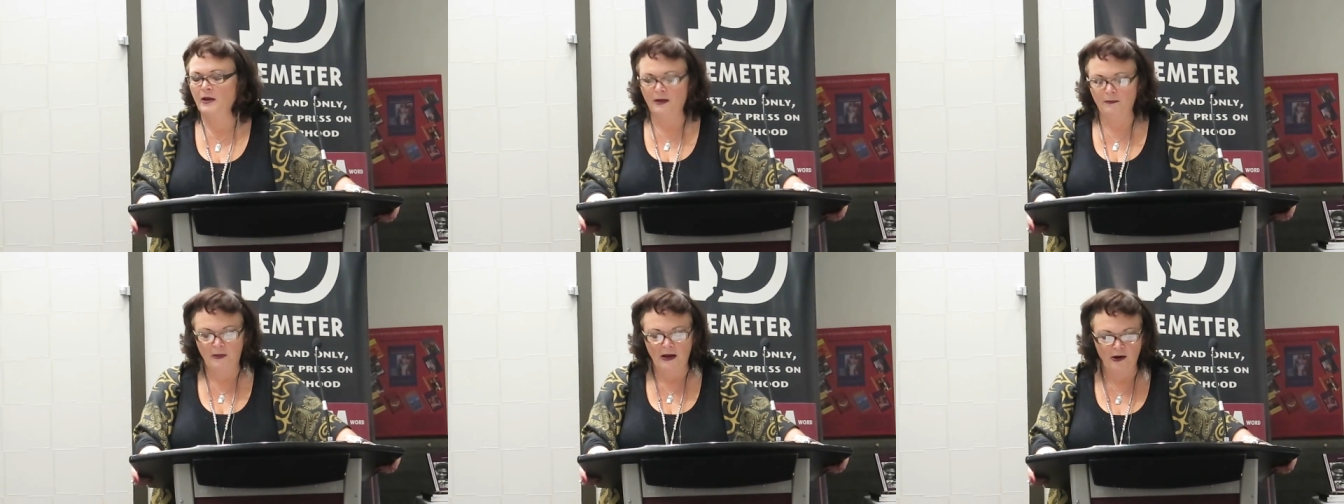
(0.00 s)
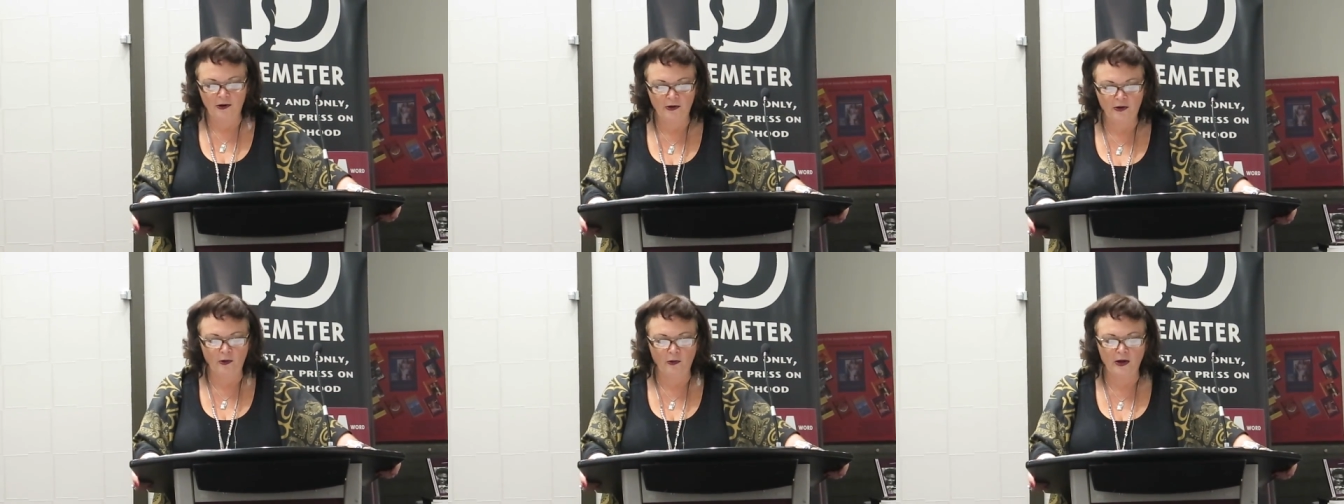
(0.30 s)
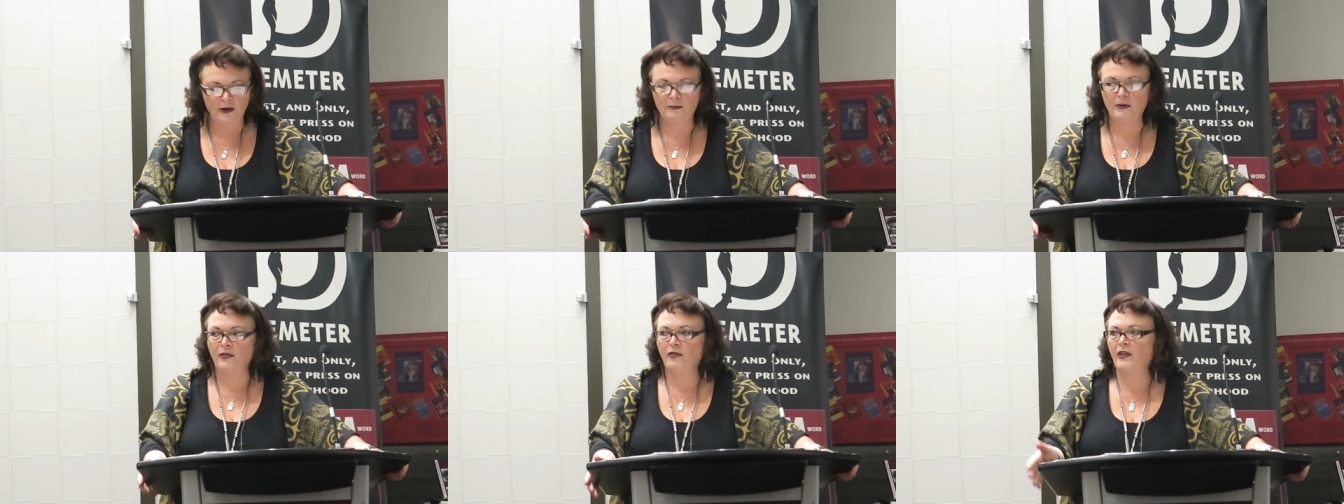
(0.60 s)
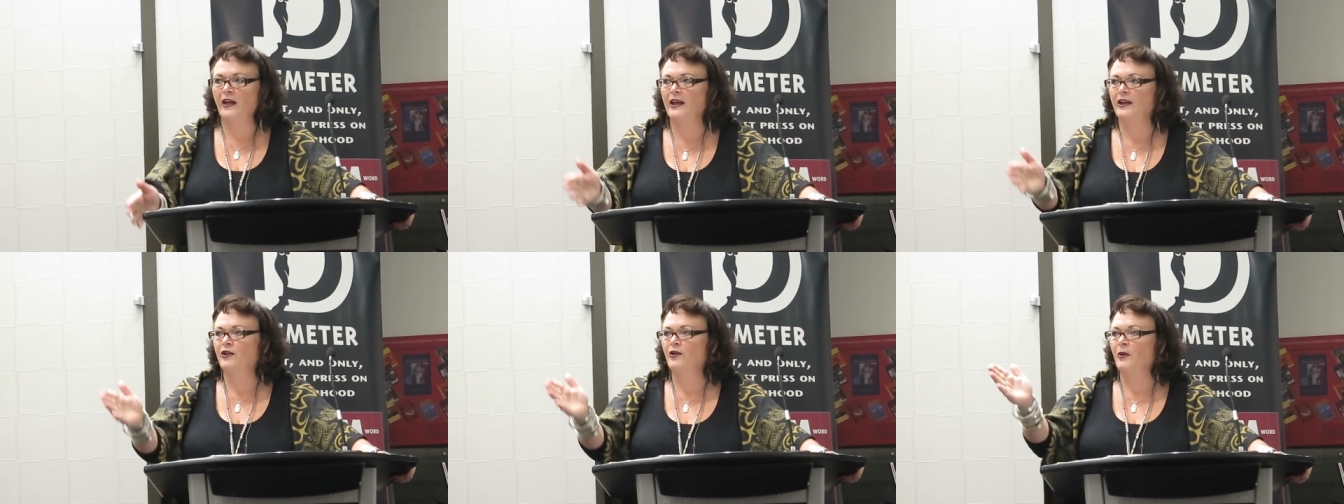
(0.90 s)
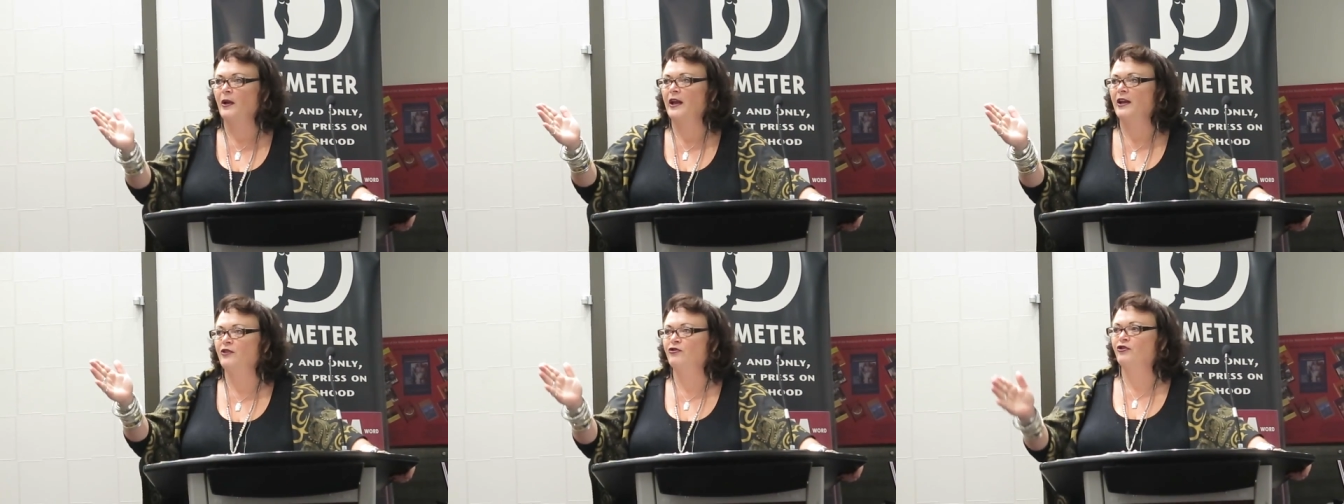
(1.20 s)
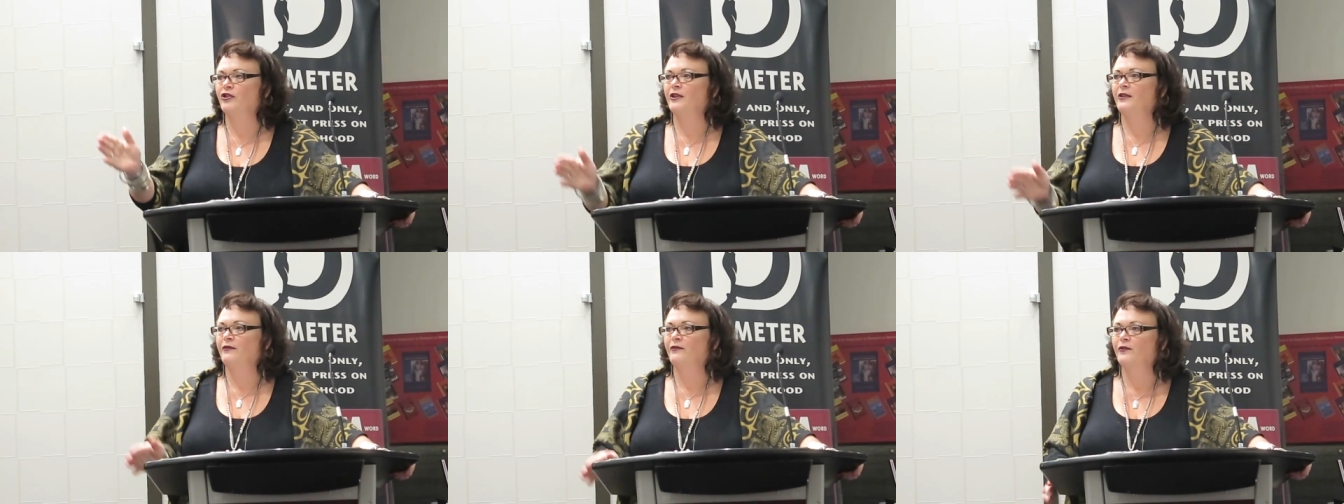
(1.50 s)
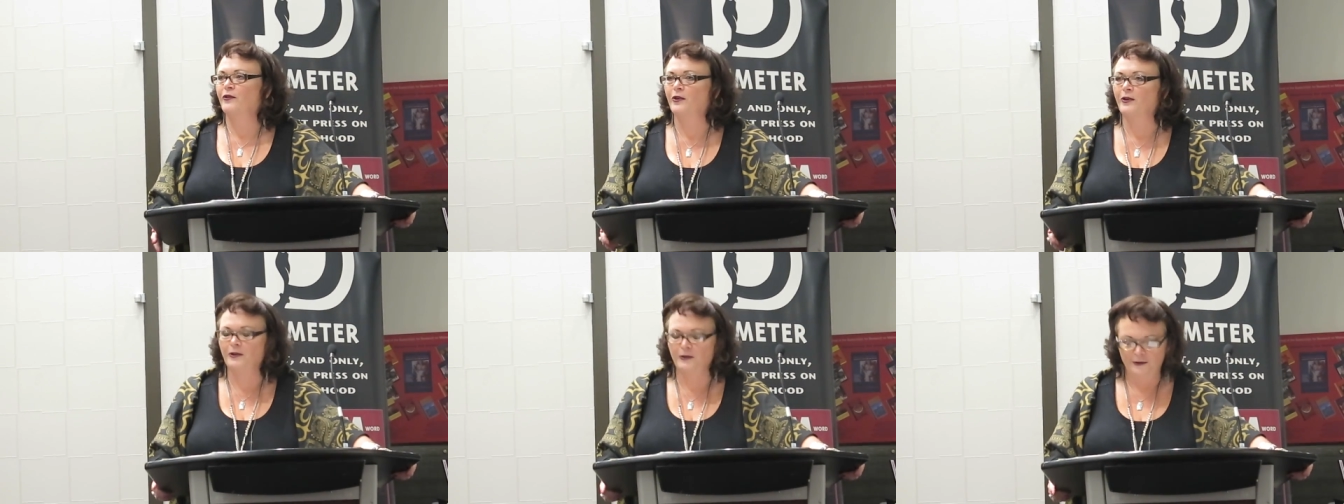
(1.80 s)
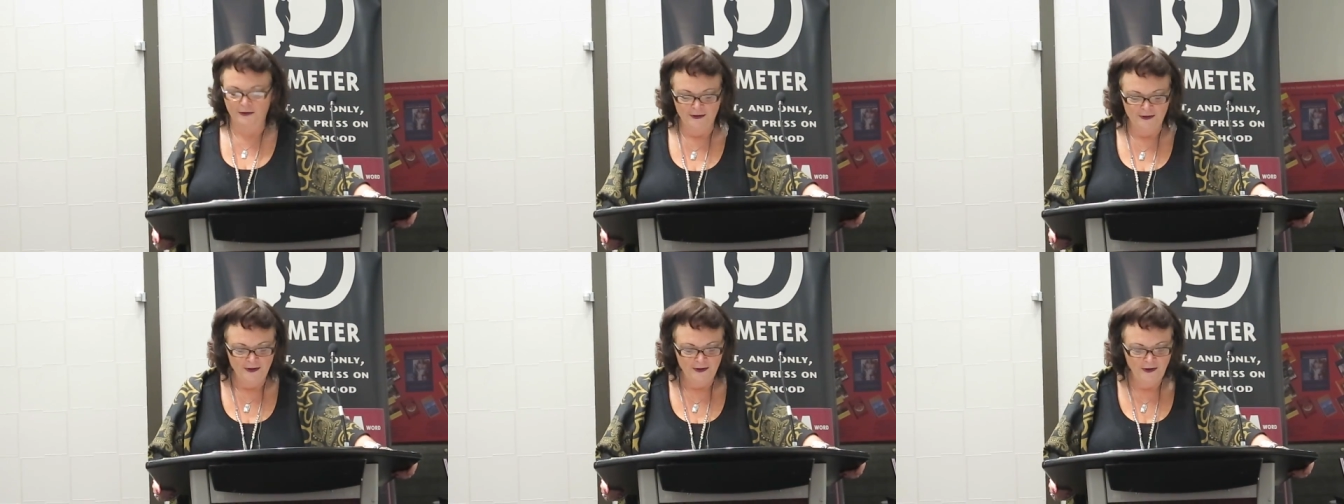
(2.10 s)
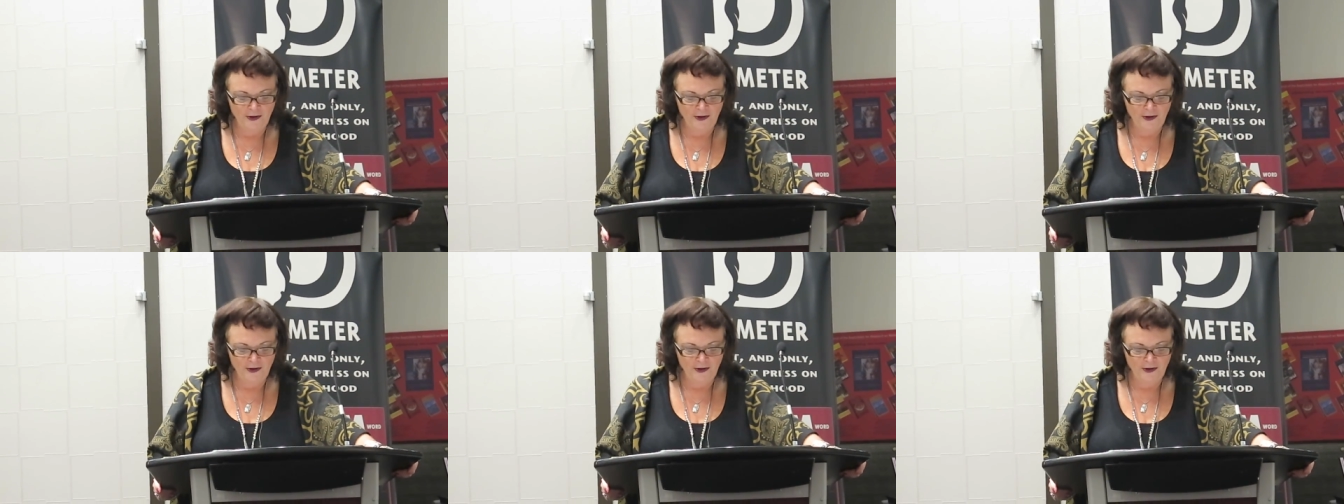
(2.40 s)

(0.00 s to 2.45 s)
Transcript: being paranoid, but thank you, Angie, for